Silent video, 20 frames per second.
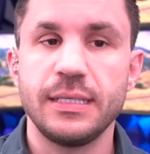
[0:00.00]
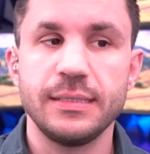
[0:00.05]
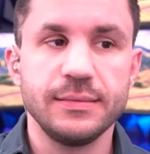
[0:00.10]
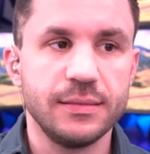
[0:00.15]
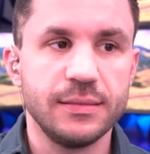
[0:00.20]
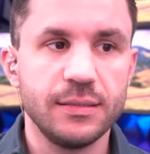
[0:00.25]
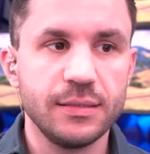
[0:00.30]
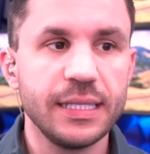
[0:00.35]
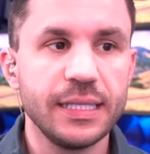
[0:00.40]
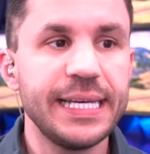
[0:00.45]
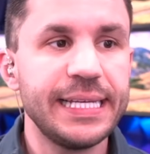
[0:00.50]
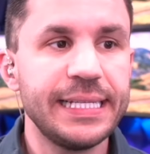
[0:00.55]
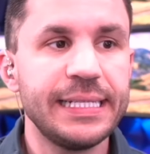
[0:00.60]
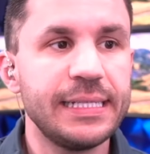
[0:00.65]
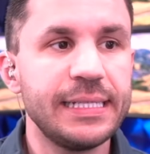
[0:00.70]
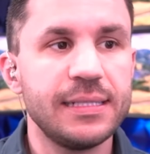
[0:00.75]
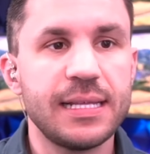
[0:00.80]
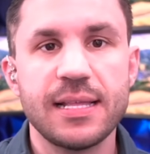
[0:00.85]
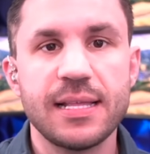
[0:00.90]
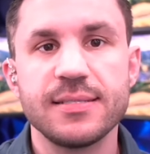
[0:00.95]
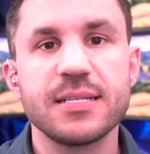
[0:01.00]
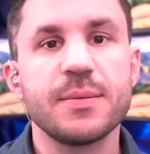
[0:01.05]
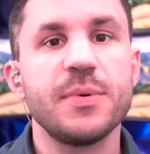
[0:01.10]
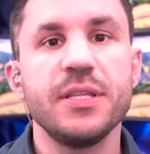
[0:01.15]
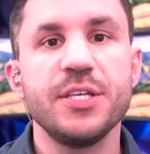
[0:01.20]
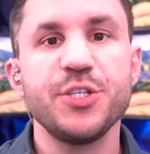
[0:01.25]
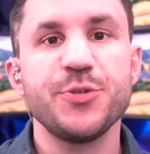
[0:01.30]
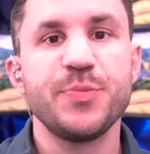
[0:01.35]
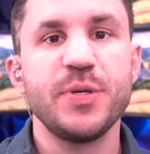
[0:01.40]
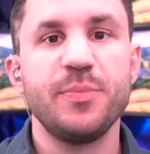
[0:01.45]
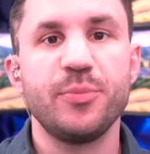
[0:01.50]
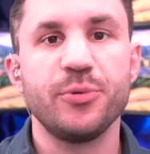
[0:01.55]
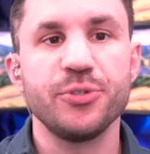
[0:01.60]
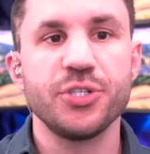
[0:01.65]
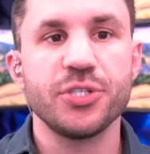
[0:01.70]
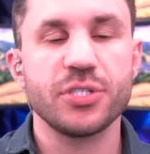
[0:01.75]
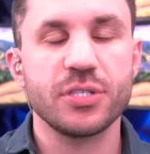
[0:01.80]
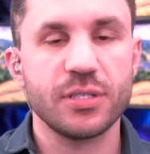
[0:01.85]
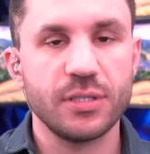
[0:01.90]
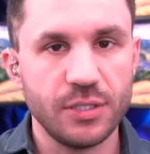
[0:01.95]
Lin and, and some of these people
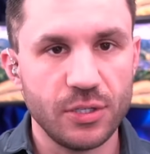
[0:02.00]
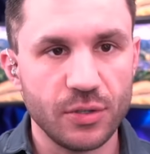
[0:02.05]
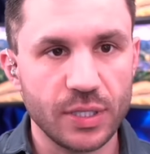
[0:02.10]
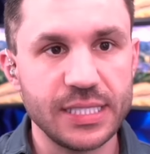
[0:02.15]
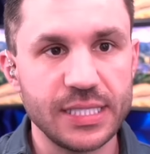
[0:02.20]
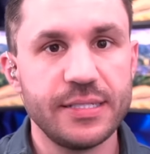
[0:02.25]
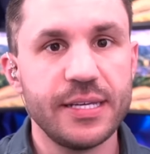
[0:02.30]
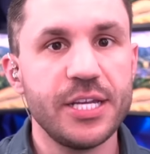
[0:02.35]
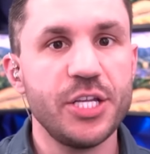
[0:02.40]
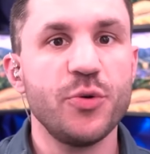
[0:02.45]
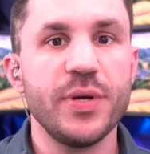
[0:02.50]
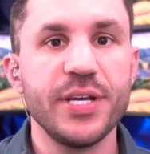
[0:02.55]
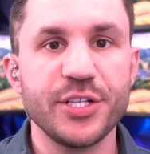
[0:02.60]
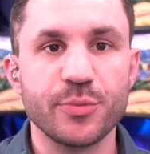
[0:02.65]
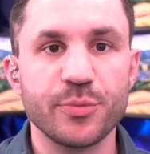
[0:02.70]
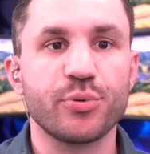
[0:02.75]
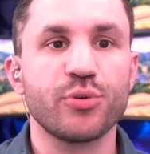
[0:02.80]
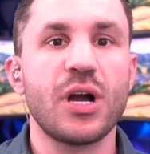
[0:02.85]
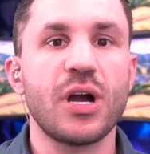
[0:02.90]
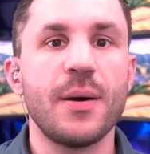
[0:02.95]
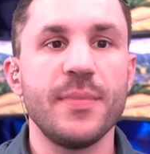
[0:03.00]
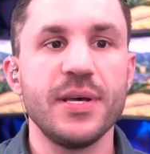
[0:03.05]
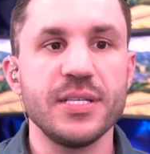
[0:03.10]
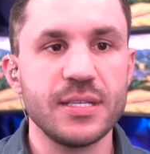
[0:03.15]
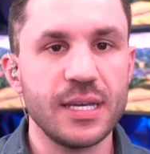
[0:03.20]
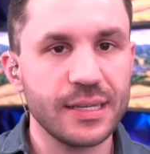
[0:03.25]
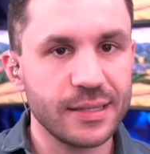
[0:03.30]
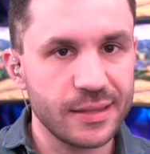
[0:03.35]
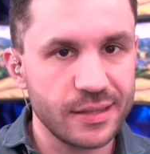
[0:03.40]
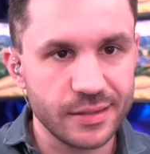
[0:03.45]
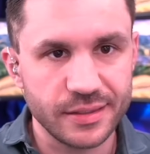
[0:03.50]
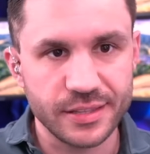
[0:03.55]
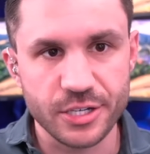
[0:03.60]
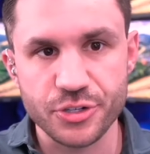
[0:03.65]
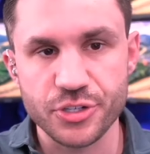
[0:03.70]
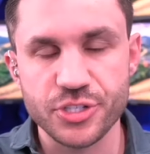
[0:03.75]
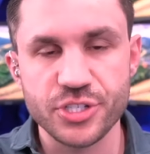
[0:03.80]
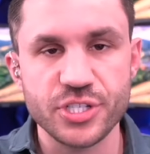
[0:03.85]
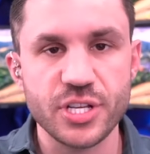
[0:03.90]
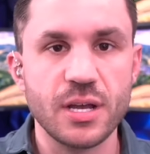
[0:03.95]
just, you know, continuing to promise like
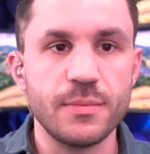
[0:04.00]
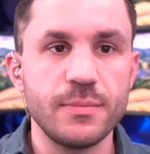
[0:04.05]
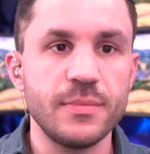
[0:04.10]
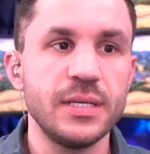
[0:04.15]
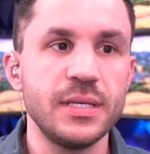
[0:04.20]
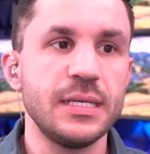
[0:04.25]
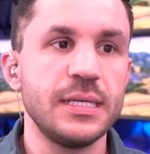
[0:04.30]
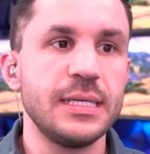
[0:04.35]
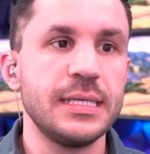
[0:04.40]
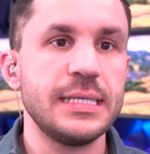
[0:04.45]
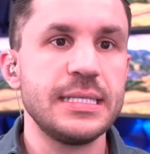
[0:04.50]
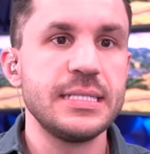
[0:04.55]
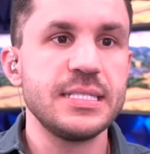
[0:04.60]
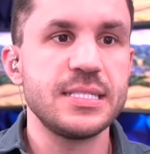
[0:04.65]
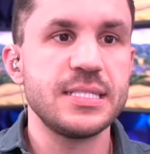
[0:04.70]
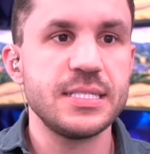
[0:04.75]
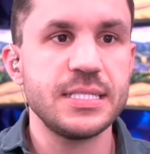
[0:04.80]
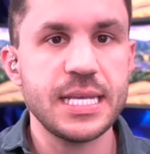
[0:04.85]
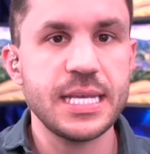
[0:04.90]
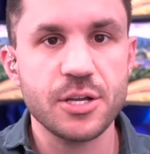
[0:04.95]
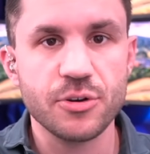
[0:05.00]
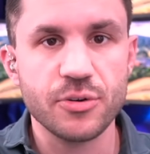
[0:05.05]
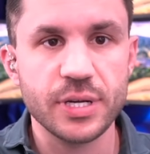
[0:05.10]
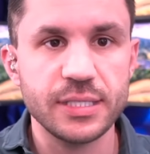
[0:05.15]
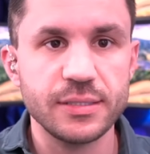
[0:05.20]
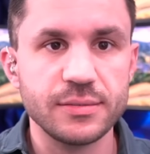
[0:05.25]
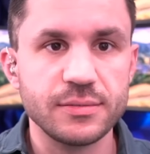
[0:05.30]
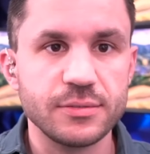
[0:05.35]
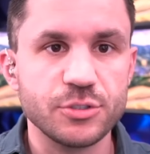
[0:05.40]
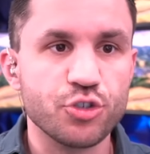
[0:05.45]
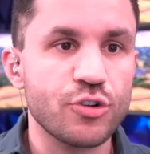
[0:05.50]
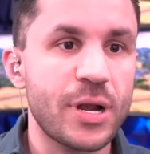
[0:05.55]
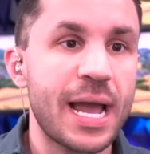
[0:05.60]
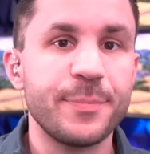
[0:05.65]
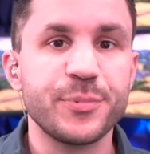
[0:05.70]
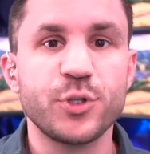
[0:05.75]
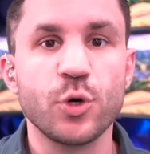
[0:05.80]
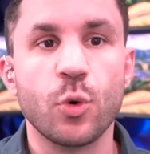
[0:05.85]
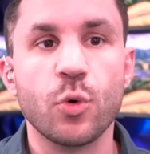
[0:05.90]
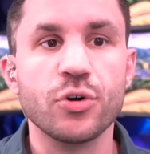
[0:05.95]
there's some secret
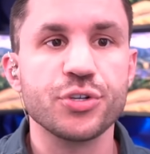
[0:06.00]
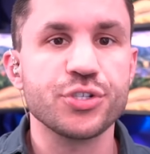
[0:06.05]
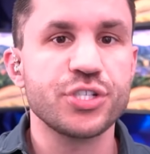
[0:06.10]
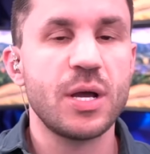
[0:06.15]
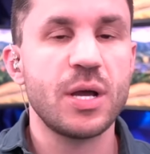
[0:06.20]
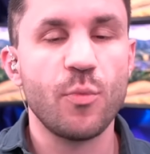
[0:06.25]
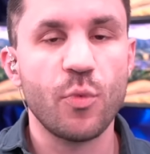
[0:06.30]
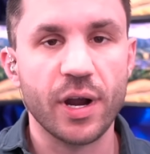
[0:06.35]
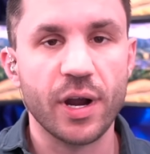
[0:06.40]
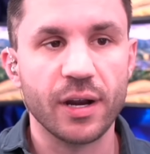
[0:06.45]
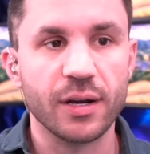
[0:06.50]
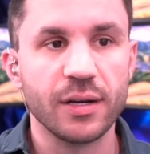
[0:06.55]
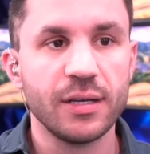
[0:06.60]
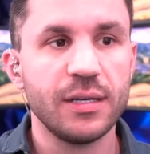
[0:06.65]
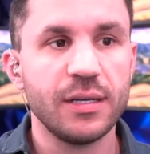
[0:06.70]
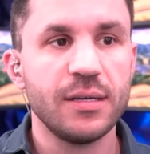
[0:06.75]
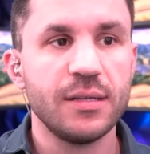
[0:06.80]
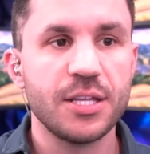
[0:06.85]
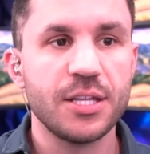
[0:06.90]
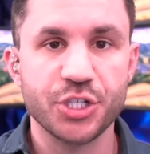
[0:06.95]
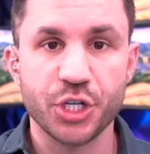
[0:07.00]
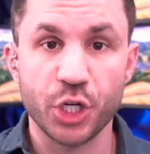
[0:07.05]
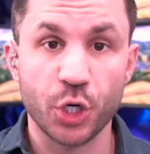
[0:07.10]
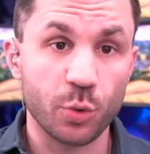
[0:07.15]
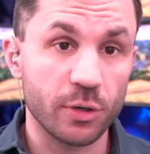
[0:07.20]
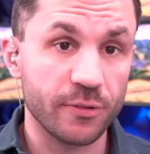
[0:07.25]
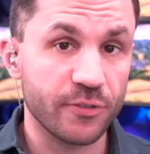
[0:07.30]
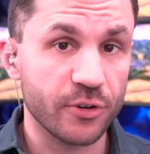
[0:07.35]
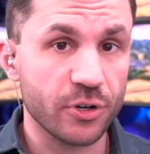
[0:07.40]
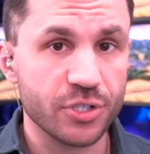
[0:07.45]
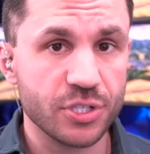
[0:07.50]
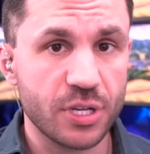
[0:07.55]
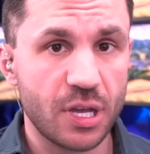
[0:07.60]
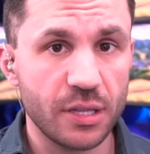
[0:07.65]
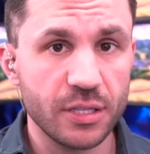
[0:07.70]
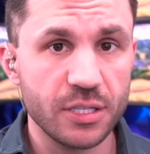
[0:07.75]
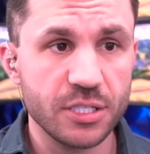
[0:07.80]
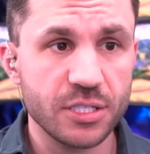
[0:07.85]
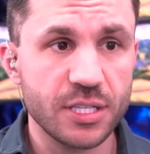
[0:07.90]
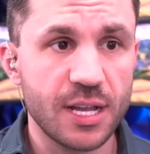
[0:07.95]
trap door somewhere that's going to reverse all
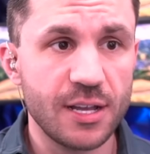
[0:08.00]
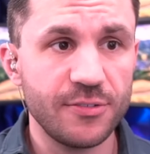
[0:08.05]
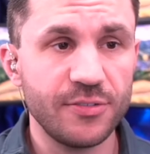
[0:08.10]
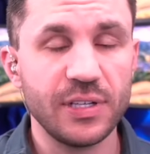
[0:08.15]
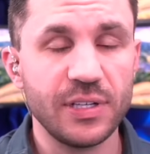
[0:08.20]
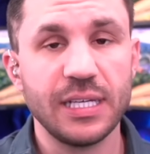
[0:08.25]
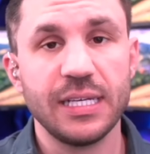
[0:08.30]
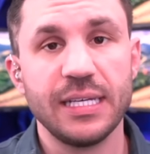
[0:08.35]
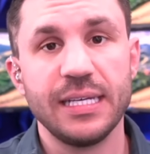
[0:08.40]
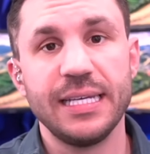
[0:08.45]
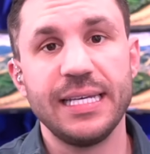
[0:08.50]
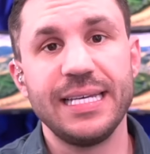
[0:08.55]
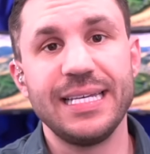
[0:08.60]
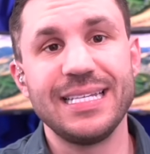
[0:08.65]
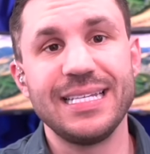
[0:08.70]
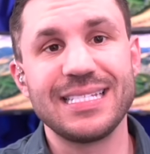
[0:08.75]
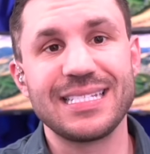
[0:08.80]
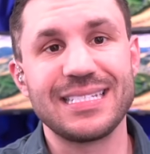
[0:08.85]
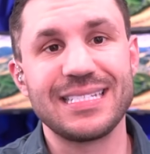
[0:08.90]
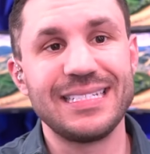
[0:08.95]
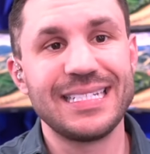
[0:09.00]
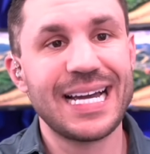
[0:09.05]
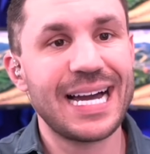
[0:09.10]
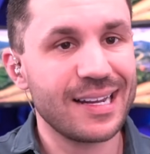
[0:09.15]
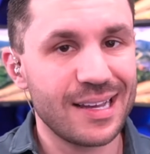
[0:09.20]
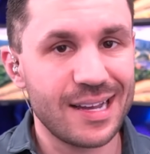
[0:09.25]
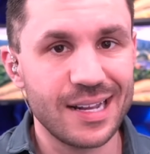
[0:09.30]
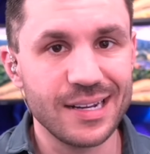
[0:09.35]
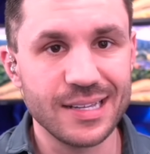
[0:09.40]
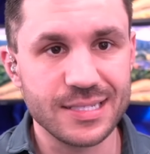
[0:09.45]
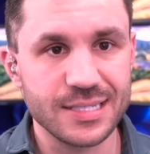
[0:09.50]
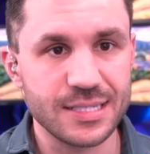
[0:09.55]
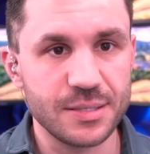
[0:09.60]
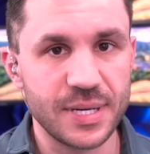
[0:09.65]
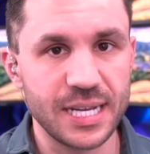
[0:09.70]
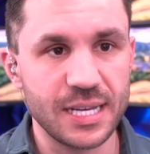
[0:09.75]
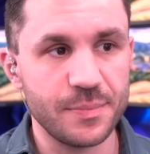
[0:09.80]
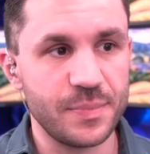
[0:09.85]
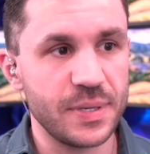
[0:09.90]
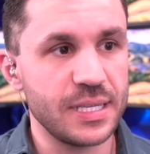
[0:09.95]
this stuff is not honest, in
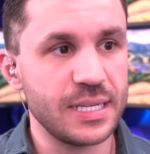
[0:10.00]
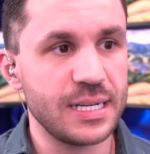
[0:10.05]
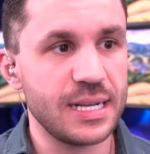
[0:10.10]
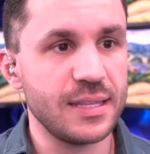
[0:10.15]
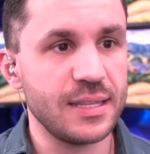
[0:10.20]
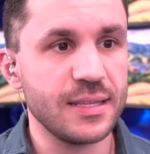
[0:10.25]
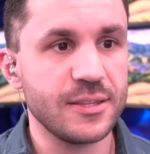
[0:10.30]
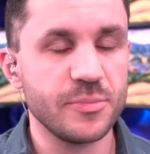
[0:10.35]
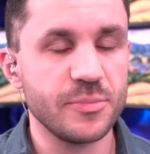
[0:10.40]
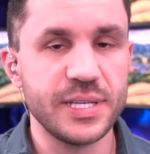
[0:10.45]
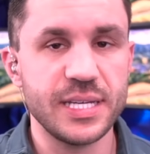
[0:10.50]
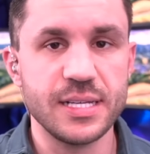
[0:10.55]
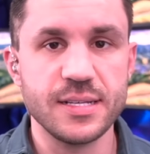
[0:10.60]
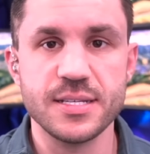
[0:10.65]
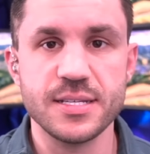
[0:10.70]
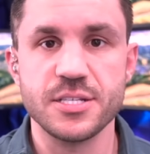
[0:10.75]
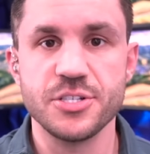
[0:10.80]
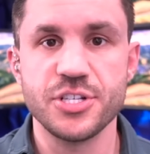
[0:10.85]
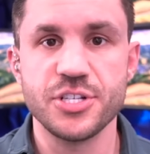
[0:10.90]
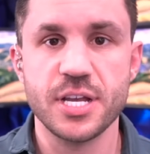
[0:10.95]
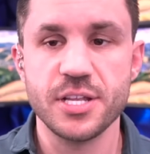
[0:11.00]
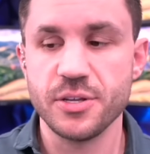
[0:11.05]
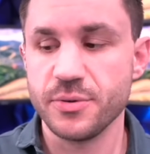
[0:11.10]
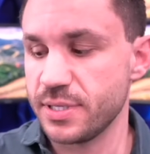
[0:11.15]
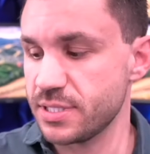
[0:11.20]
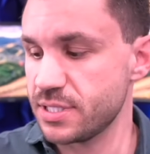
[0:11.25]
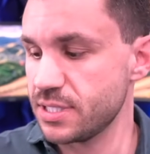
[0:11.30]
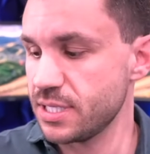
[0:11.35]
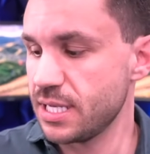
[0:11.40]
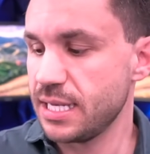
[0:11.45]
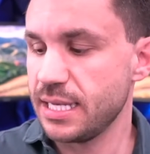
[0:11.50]
my opinion. I think they're being disingenuous.